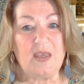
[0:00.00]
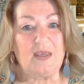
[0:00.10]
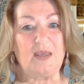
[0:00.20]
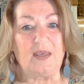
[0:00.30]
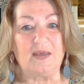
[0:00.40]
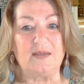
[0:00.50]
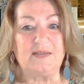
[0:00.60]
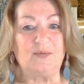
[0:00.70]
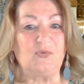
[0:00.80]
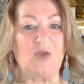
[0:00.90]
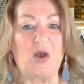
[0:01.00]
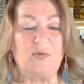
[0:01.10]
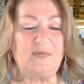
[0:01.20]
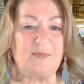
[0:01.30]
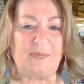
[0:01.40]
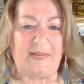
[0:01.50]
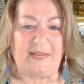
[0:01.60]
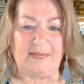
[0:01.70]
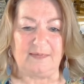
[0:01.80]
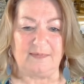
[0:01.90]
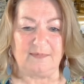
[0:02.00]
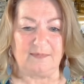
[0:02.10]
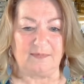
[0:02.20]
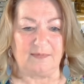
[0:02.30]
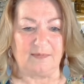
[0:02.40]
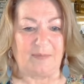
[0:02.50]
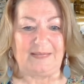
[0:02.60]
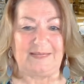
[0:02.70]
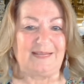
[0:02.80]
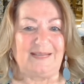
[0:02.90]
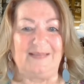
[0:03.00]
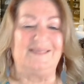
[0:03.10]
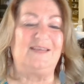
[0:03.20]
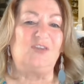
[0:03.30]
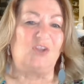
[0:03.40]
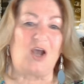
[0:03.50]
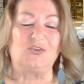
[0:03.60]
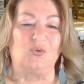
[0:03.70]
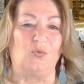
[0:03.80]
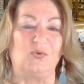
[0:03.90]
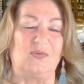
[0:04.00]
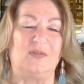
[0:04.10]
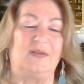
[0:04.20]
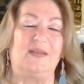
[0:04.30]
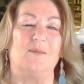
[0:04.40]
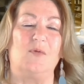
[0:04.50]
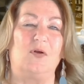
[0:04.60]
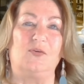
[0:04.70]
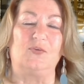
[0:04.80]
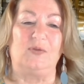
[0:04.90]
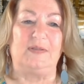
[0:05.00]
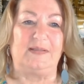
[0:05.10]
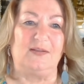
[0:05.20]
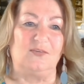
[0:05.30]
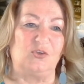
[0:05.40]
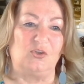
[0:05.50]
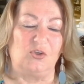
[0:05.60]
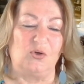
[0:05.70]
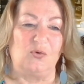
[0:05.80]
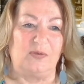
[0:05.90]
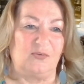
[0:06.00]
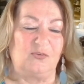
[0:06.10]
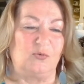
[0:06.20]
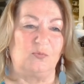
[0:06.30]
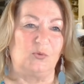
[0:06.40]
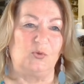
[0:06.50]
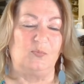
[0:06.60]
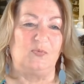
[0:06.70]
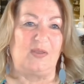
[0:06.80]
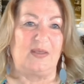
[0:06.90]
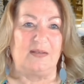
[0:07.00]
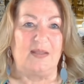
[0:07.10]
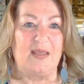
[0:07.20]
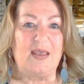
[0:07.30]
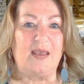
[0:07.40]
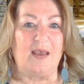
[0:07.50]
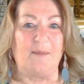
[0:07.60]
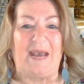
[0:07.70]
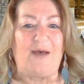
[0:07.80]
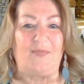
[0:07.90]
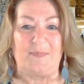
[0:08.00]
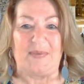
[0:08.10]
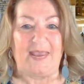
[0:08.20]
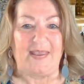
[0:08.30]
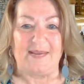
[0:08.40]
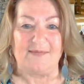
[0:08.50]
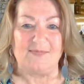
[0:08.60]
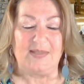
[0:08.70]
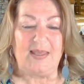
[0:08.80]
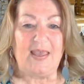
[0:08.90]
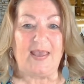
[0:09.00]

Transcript: And he was always complaining about little kids. He even locked doors in the Kingdom Hall so little kids couldn't go into certain rooms, and about how they behaved.